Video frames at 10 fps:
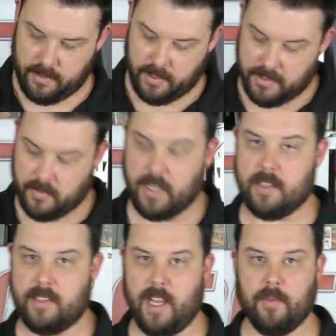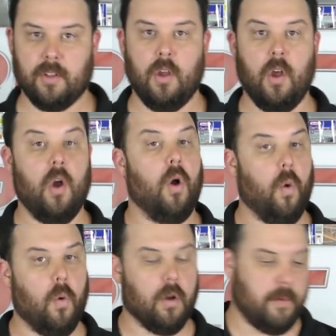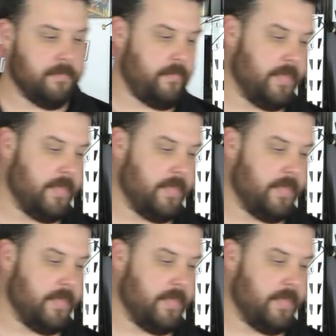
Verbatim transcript: and this one at the table or